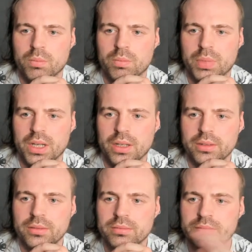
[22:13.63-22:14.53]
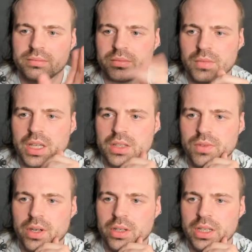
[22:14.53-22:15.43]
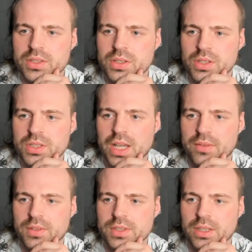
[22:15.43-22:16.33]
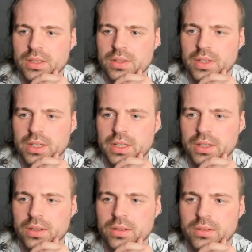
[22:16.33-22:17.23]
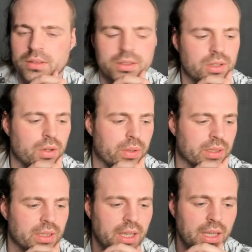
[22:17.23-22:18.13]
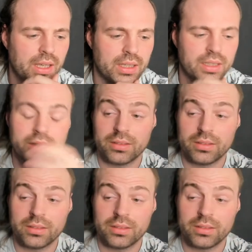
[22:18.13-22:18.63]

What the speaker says: But it's very nice to just have this little thing here going, hey,